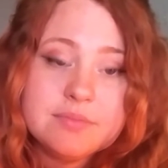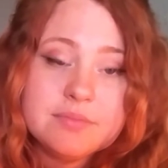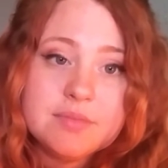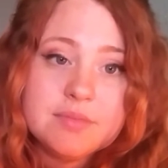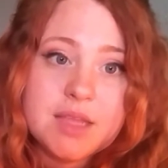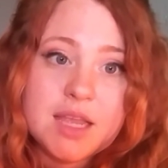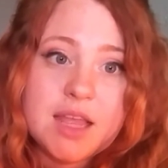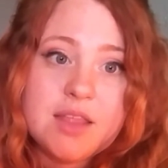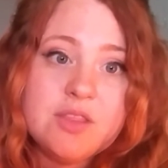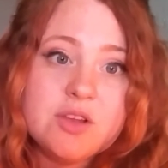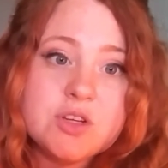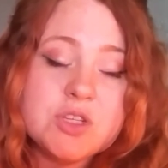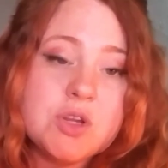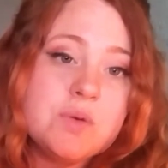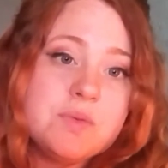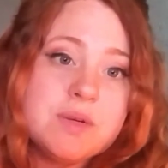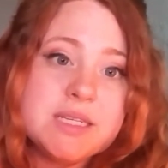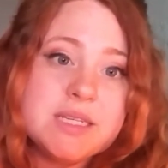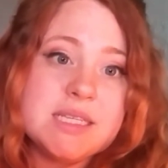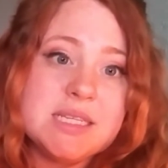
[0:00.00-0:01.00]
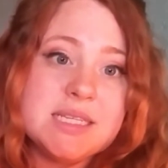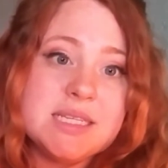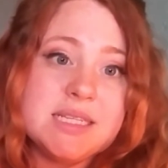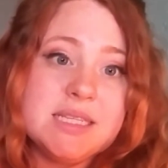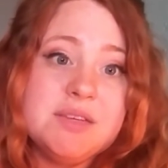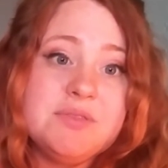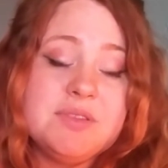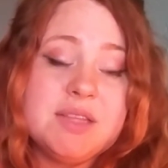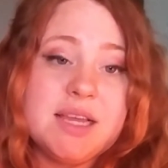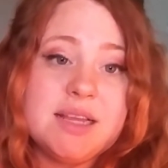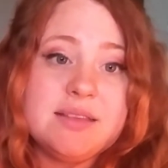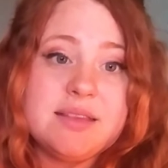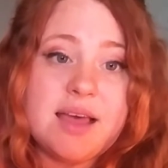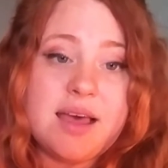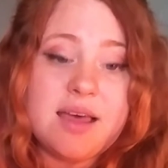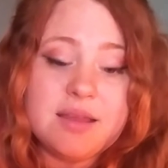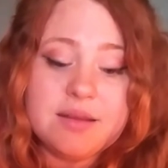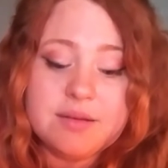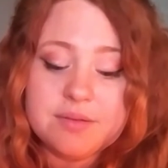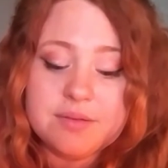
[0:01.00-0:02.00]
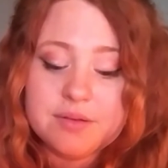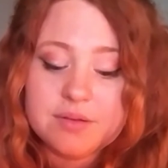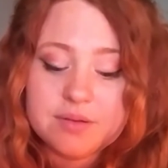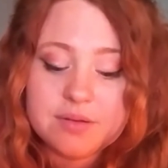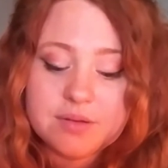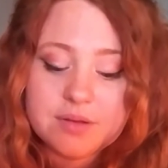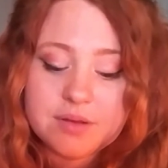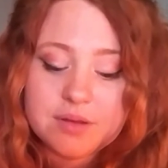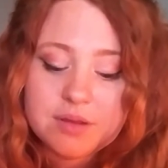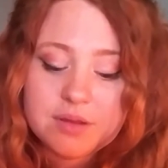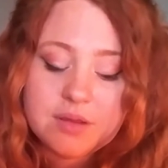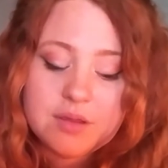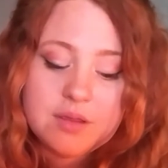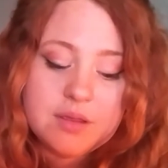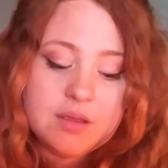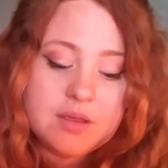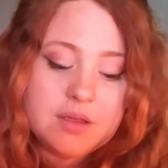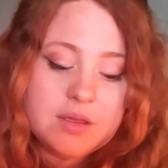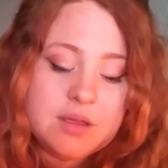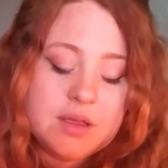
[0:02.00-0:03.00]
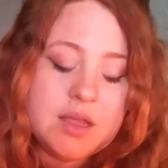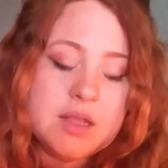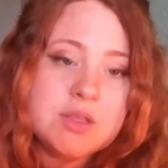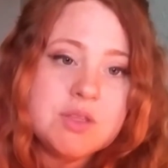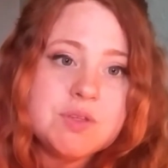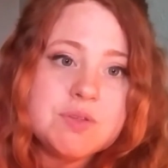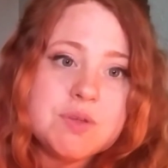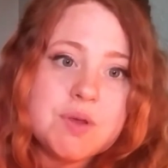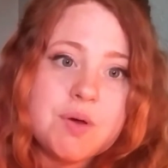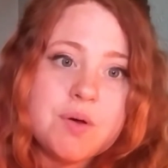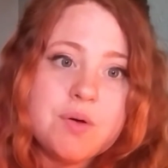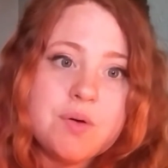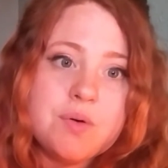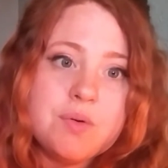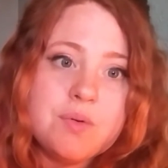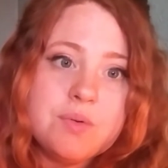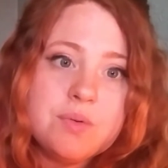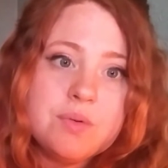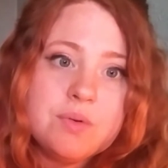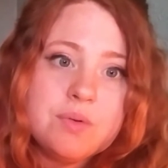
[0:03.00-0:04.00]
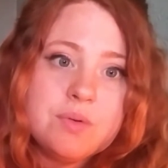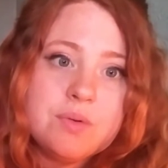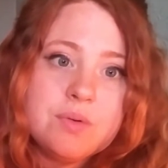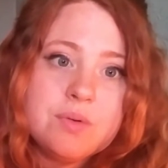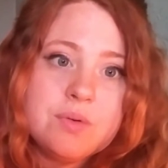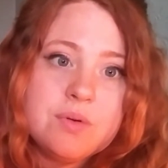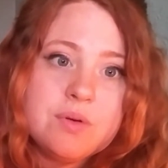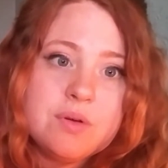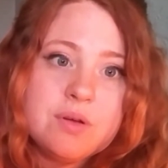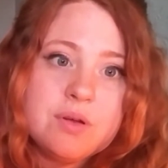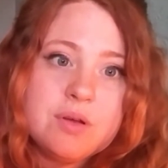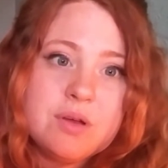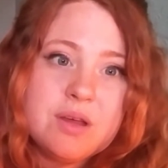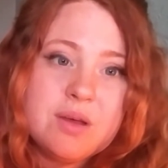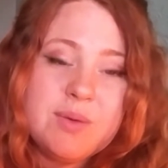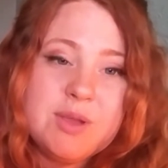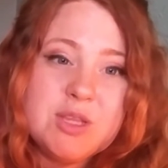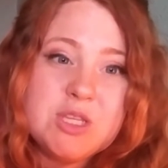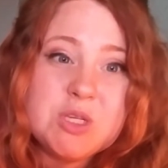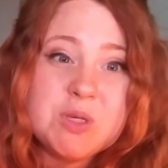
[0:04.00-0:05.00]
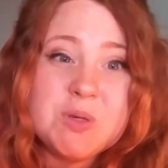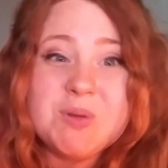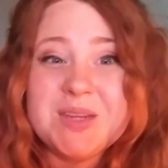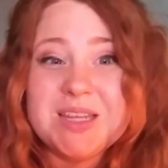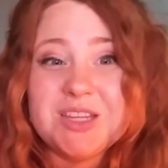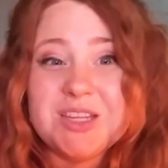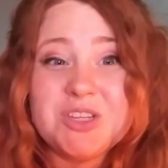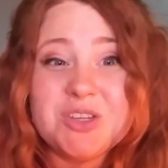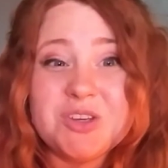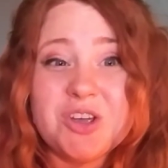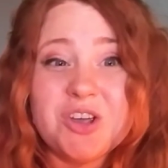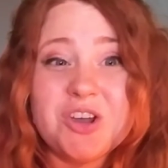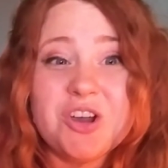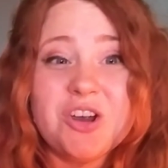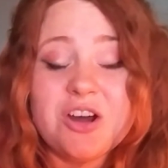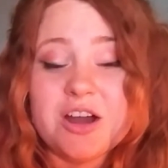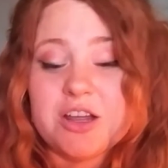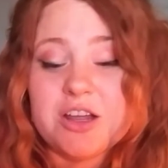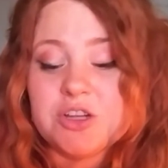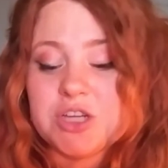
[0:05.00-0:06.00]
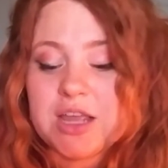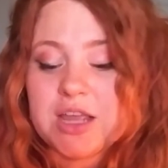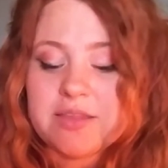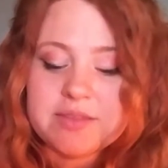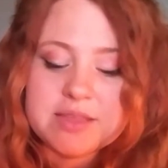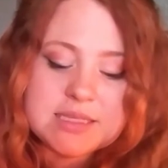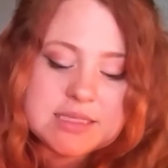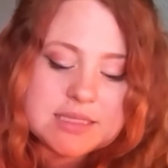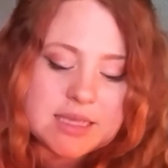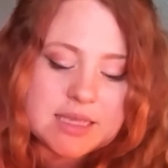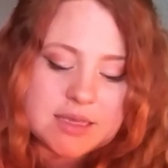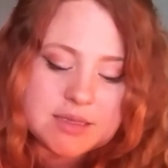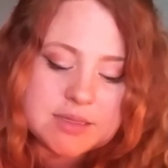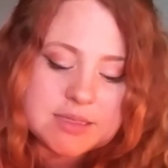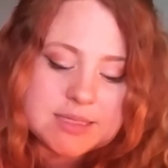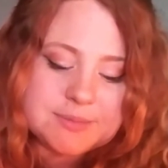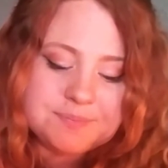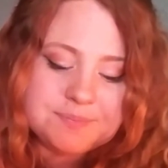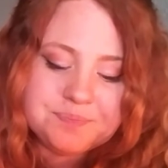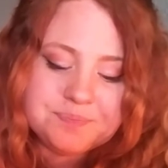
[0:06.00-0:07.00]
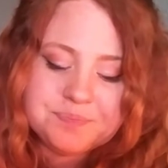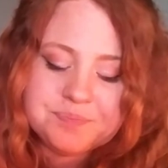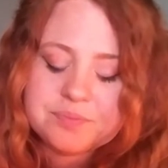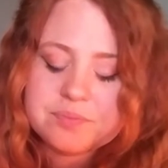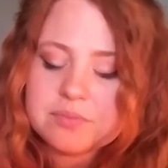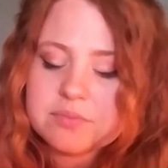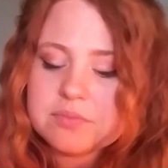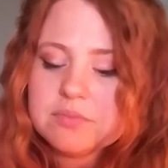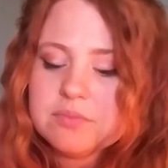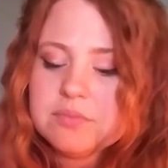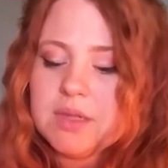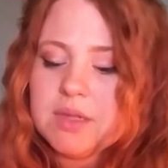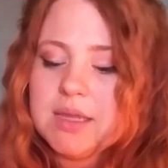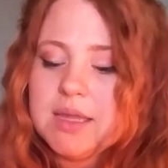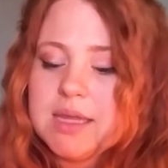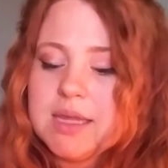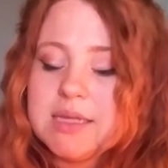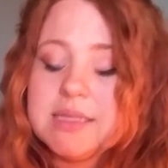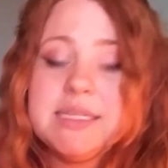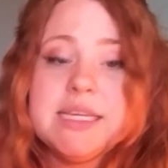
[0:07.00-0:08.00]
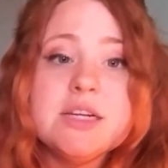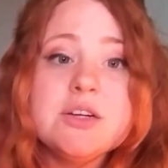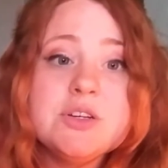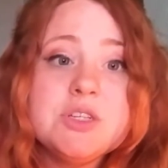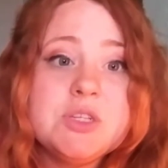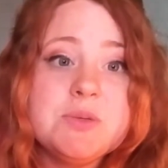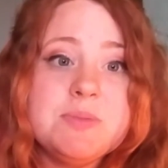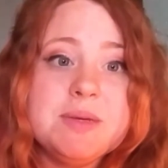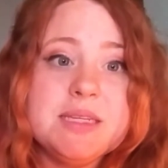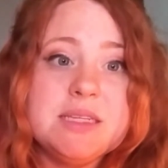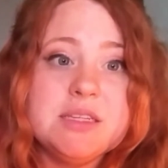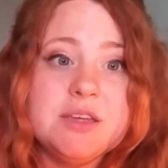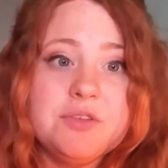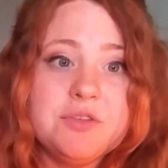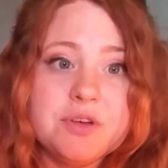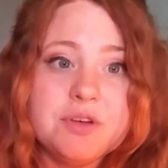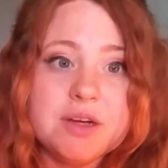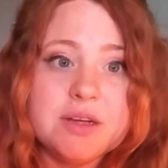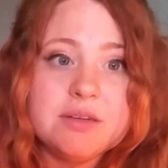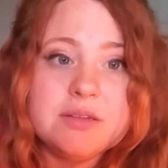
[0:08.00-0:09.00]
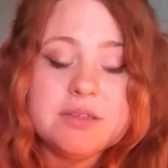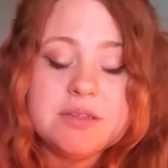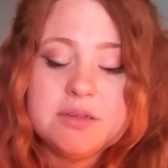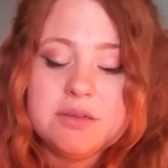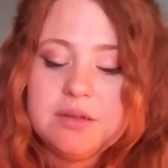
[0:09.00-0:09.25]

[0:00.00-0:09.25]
And there's no reason to live like that. And so we tune into courage. And this says, dare to be different.